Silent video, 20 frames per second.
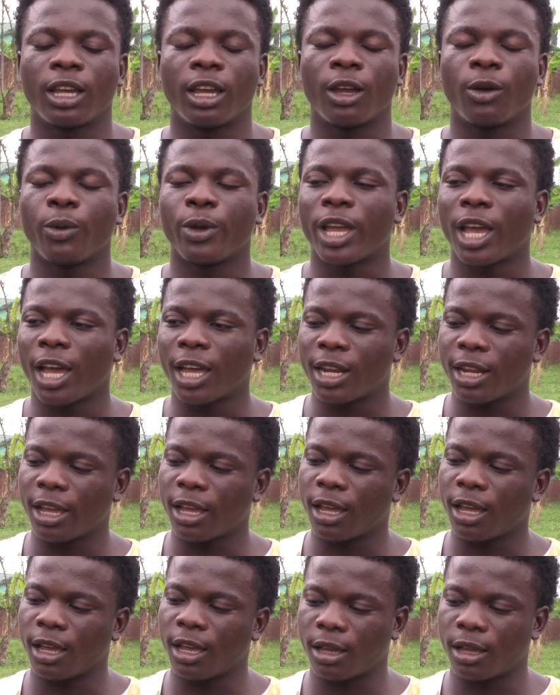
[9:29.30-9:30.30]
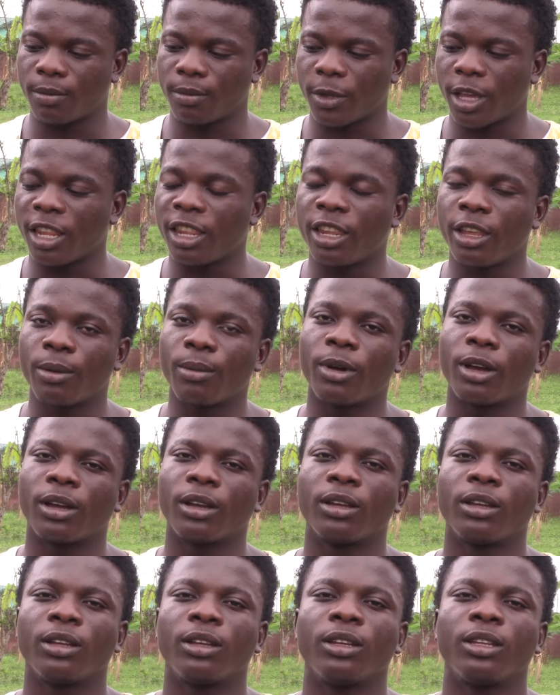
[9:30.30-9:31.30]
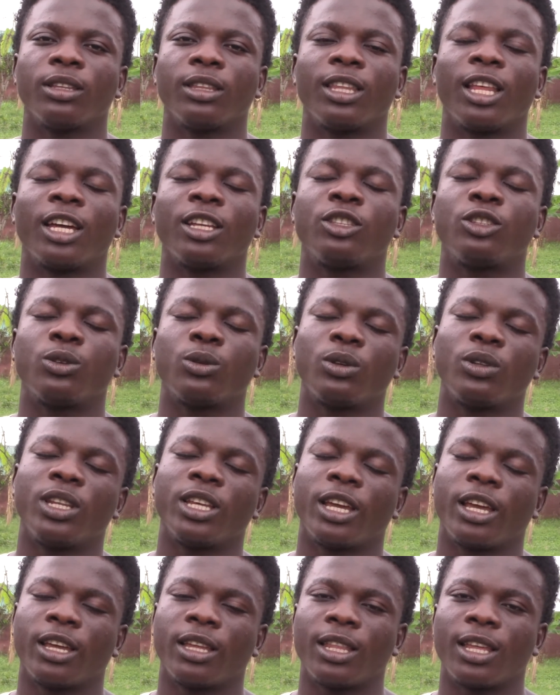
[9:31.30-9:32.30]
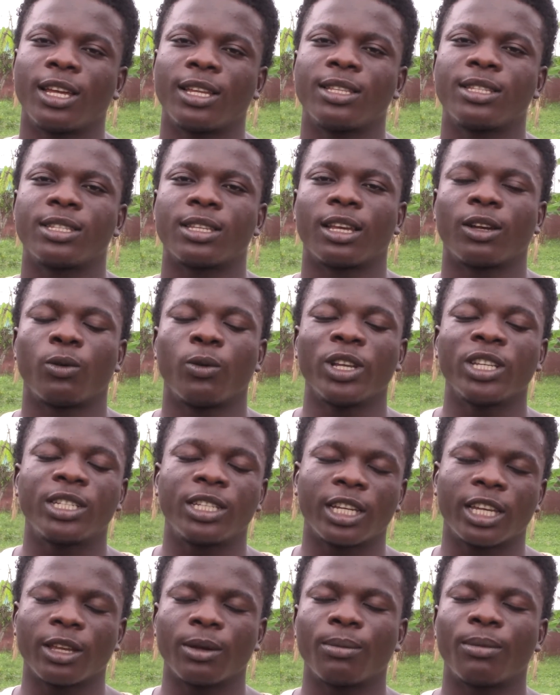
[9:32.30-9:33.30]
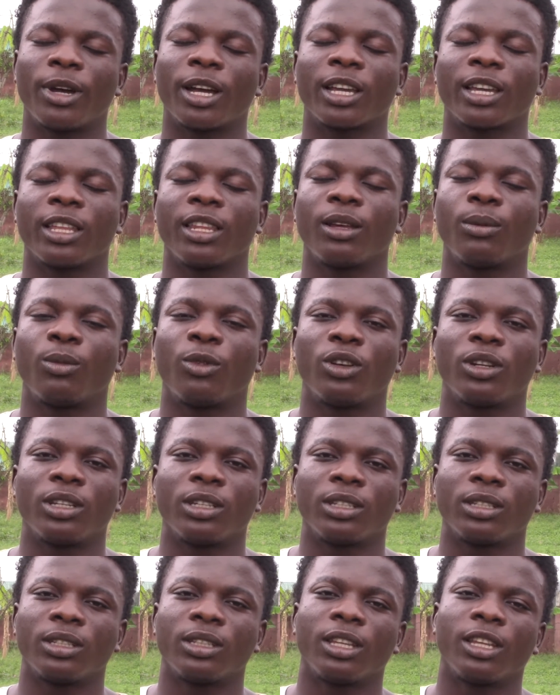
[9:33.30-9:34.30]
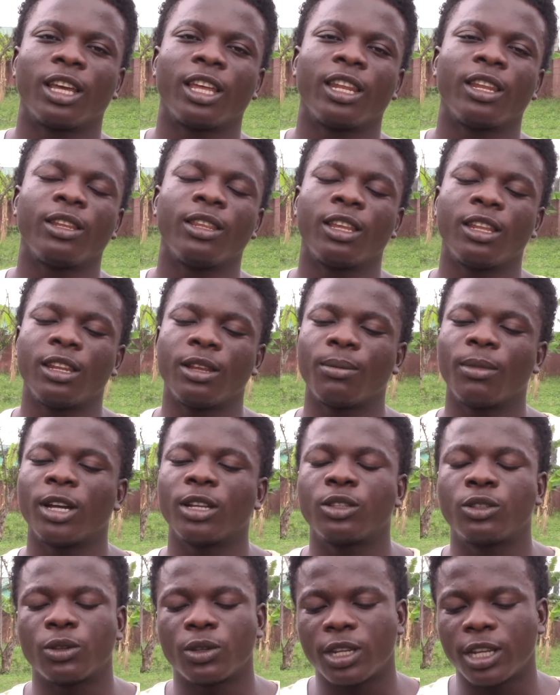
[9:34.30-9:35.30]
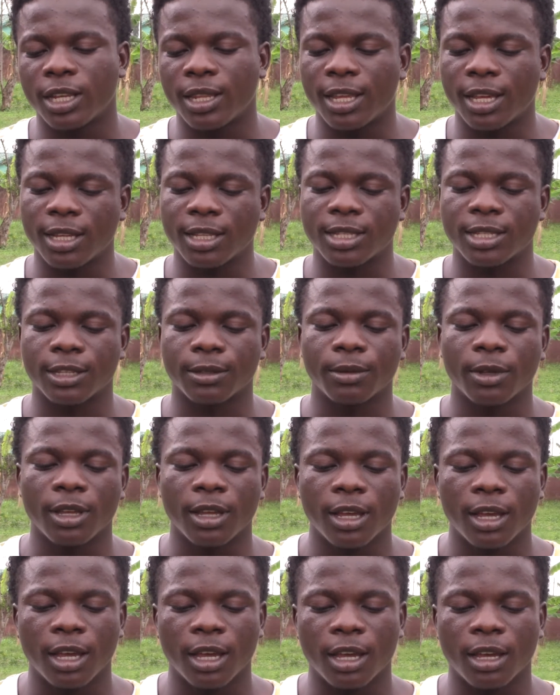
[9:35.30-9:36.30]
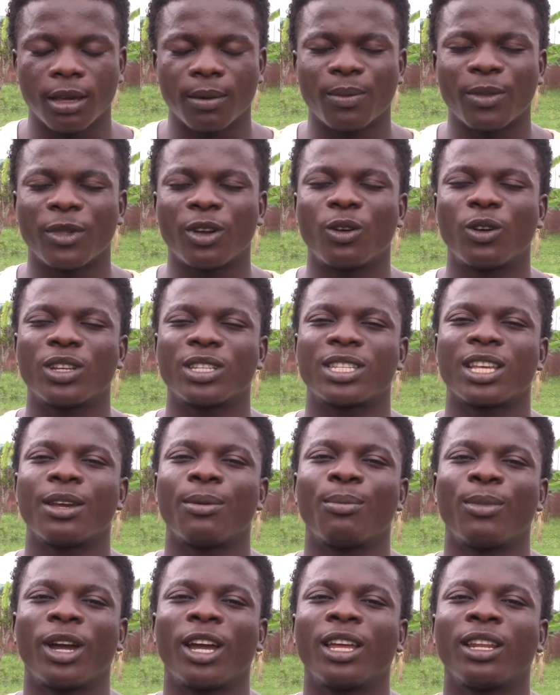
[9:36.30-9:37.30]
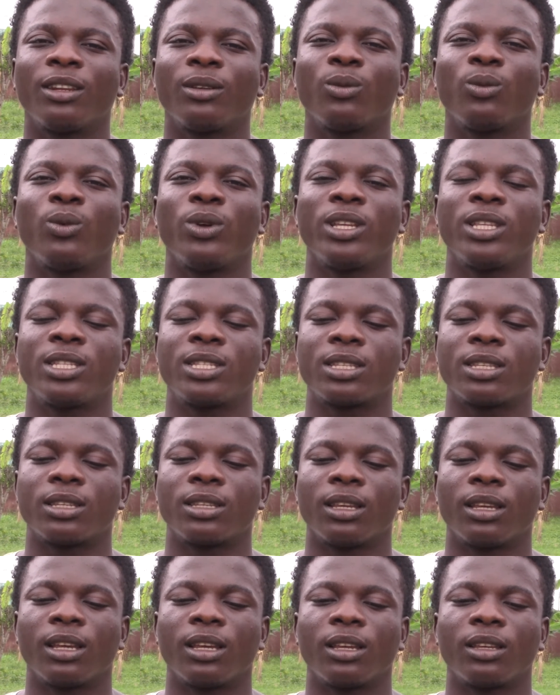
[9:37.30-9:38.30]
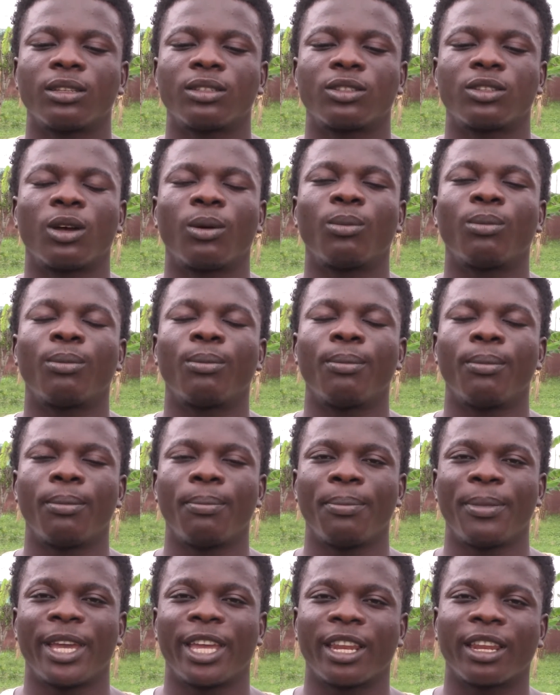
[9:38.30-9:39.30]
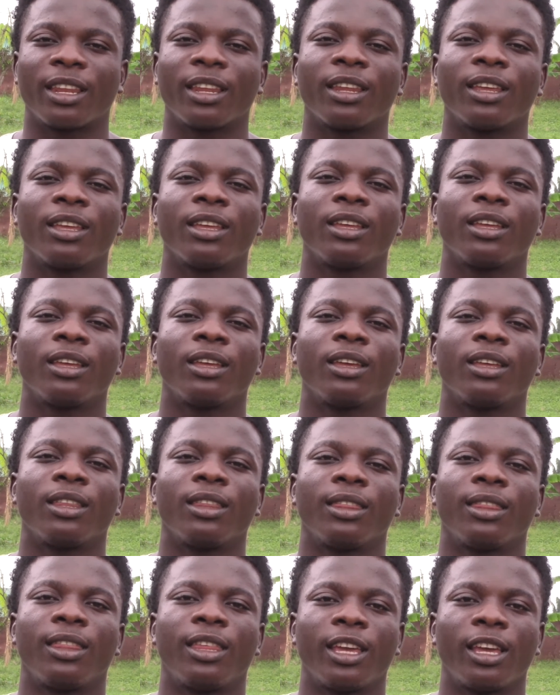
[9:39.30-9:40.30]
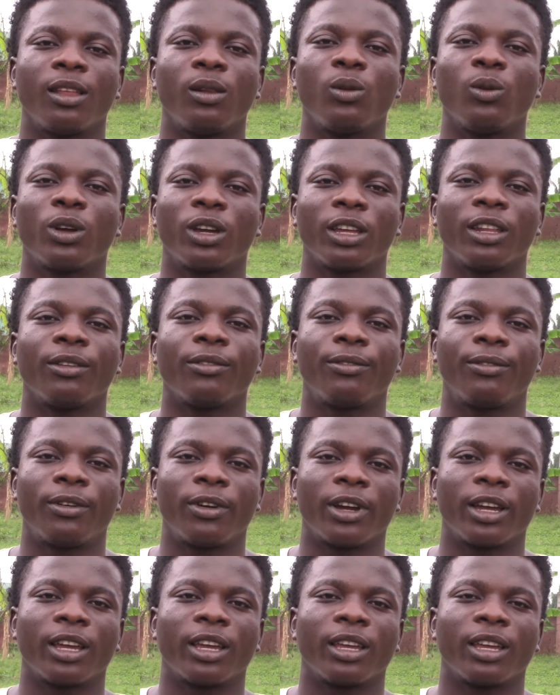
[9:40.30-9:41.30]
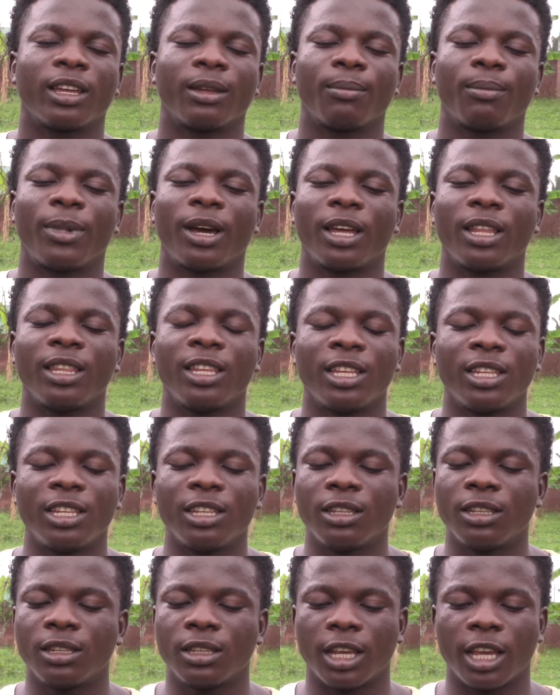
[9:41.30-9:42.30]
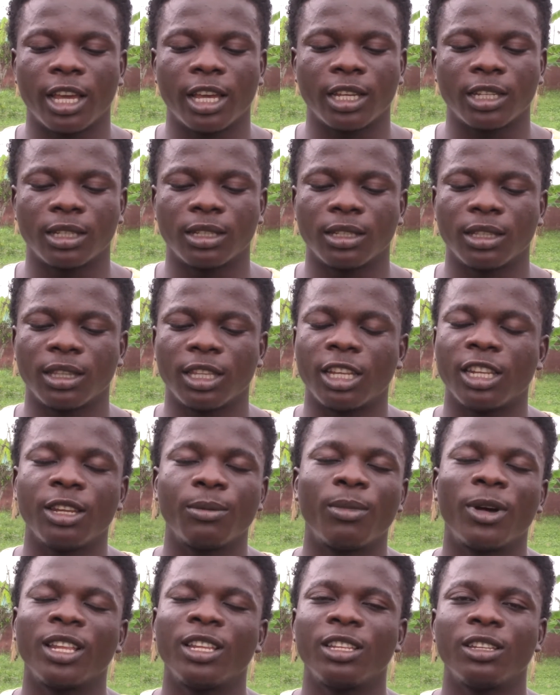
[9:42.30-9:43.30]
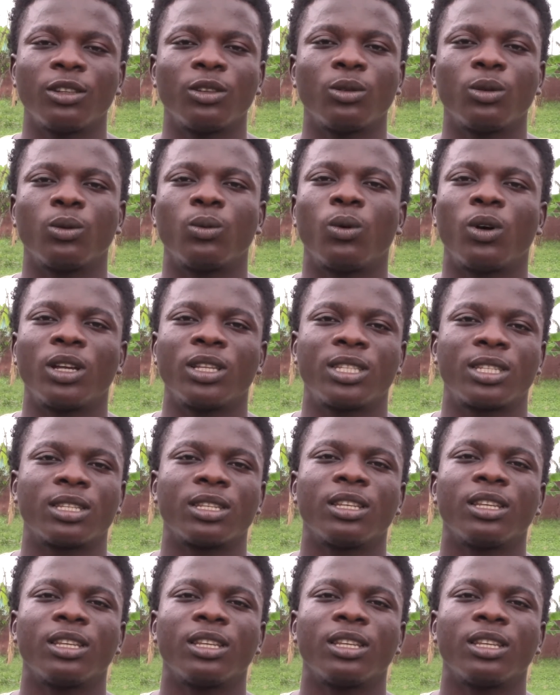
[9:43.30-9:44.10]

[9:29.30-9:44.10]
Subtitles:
we had a neighbor that told her that when she came back in the morning, and the neighbor told her that there was a man with some men there looking for her, but they didn't. The neighbor didn't know what